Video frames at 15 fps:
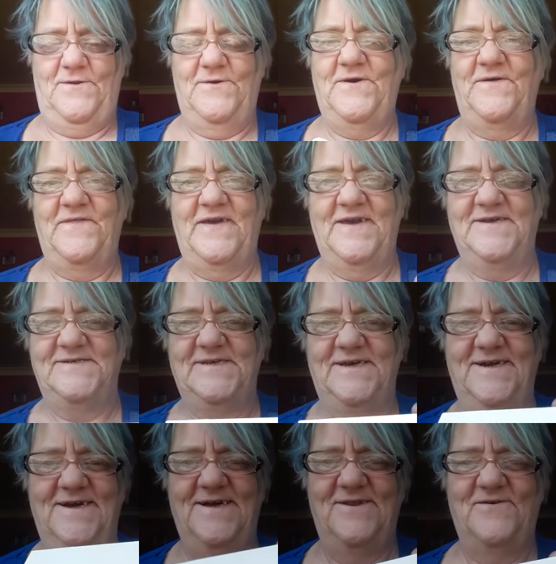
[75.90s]
Look at these.
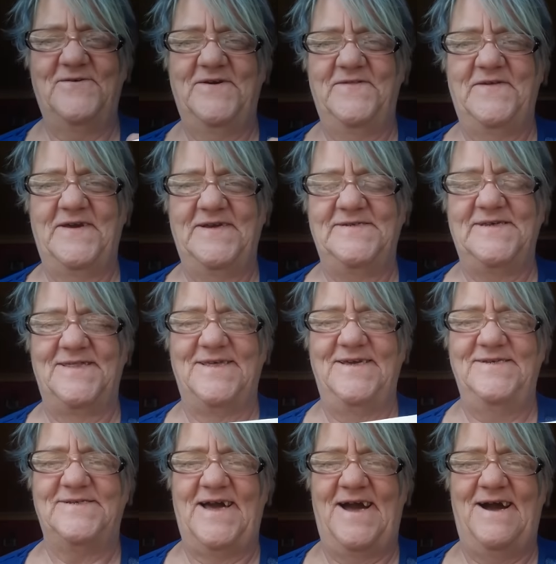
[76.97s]
Look at these.
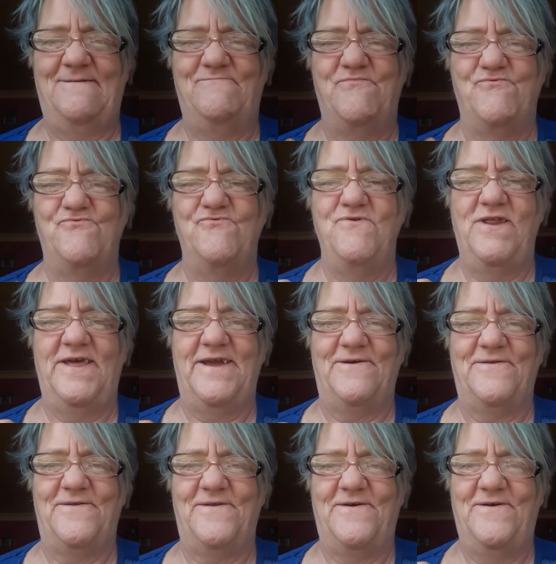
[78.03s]
These are
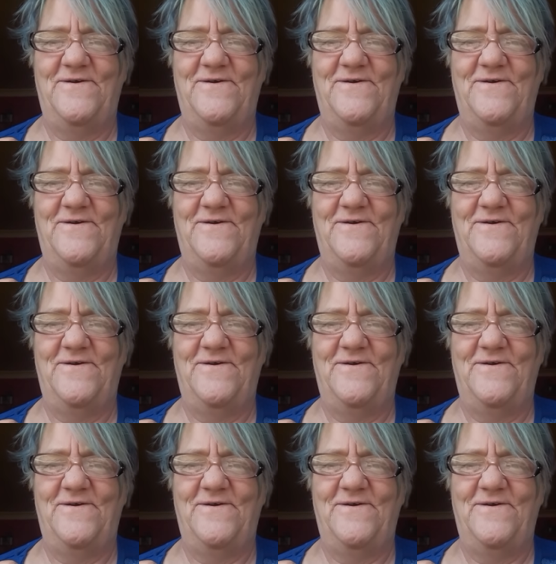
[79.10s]
brilliant.